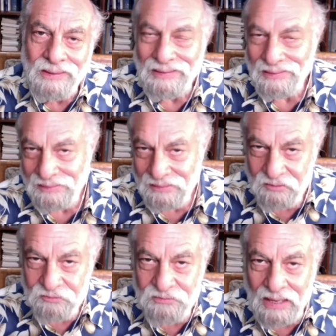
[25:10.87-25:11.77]
It
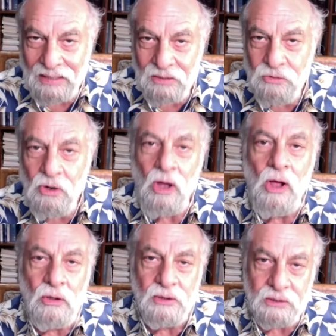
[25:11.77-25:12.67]
is that
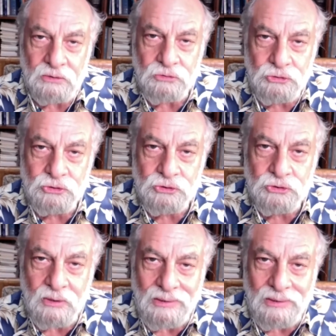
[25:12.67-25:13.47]
knowledge